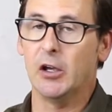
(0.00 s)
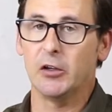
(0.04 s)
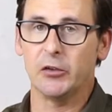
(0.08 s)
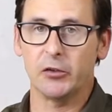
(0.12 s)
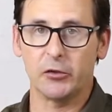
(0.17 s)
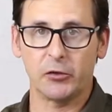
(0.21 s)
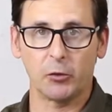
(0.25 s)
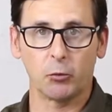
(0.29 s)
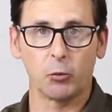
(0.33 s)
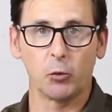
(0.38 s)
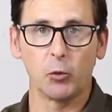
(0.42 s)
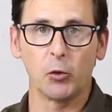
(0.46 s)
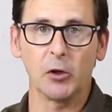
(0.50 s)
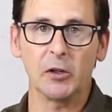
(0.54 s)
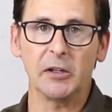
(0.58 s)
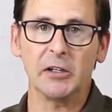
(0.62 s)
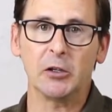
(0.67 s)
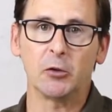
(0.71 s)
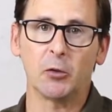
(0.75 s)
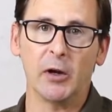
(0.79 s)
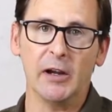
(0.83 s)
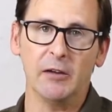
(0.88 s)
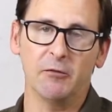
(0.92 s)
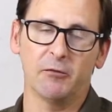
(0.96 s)
So it's a really
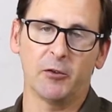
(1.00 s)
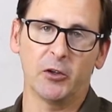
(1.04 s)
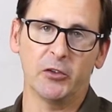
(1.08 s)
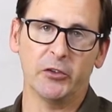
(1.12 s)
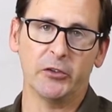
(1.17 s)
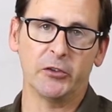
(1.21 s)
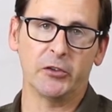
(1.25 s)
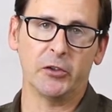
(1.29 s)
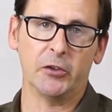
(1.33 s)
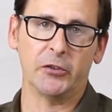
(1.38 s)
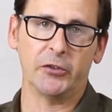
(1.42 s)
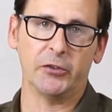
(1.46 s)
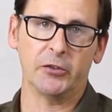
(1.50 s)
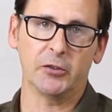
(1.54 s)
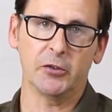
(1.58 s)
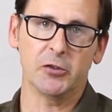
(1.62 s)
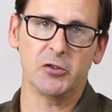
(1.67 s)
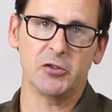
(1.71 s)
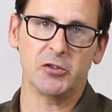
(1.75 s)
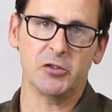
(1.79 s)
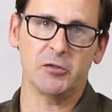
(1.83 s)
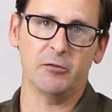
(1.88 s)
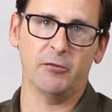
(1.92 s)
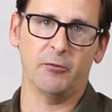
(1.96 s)
great versatile
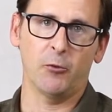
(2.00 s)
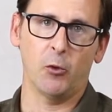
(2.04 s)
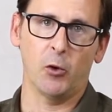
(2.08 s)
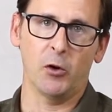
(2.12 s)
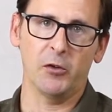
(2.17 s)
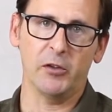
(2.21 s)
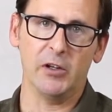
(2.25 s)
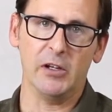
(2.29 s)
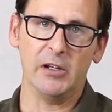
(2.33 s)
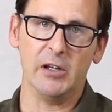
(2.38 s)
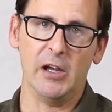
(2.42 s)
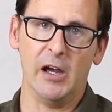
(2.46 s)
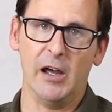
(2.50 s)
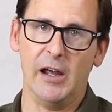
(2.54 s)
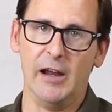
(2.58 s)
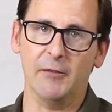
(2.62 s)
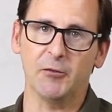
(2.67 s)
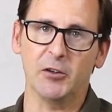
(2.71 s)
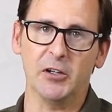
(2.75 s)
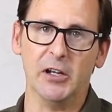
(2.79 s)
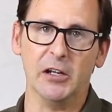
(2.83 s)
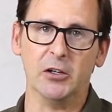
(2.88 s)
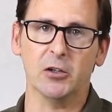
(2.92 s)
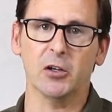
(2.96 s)
solution for the
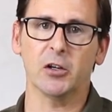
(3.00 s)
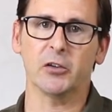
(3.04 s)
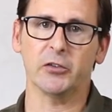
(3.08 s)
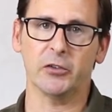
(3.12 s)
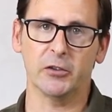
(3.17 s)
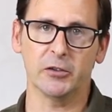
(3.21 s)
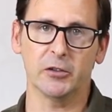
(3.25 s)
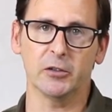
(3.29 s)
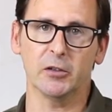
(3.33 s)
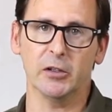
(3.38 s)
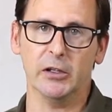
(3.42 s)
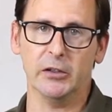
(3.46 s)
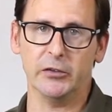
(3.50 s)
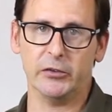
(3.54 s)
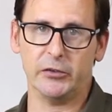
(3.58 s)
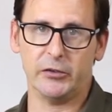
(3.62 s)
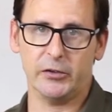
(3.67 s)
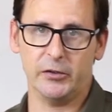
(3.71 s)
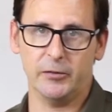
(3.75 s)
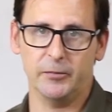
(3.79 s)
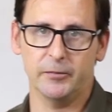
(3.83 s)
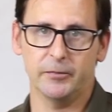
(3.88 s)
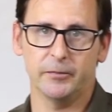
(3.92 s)
everyday cooks on your list.